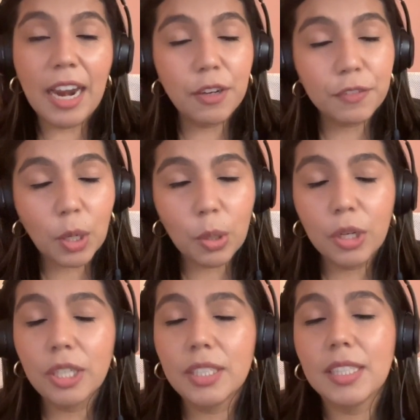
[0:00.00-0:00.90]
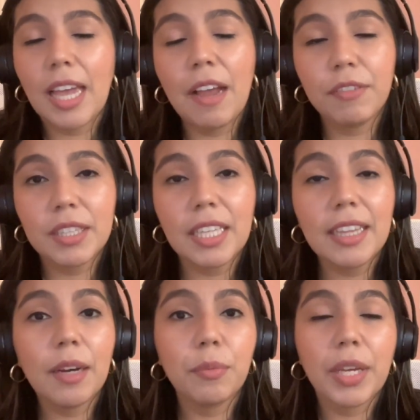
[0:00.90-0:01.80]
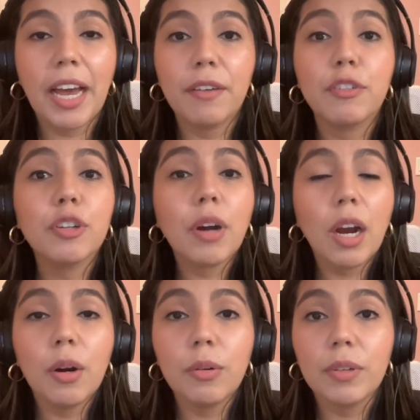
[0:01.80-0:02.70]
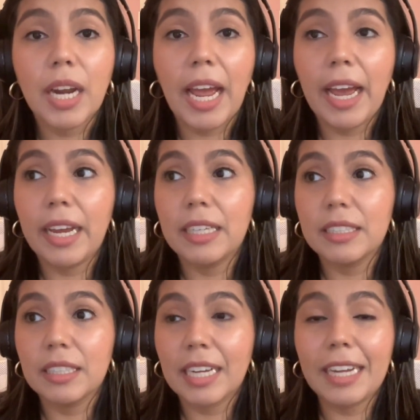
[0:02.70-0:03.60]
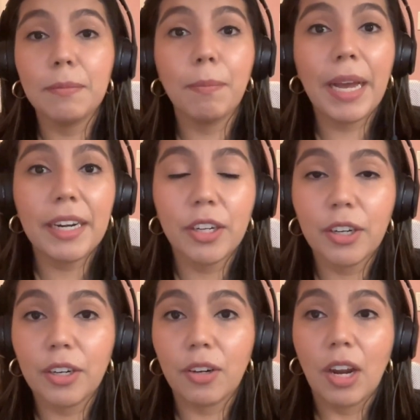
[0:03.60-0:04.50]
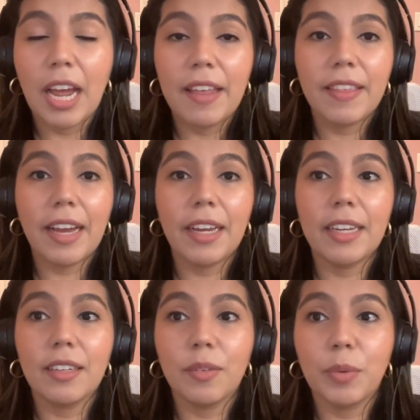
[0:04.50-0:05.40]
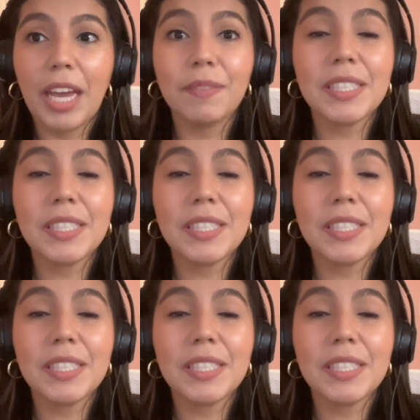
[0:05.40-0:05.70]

And of course, everything that we have grown and gotten better, that we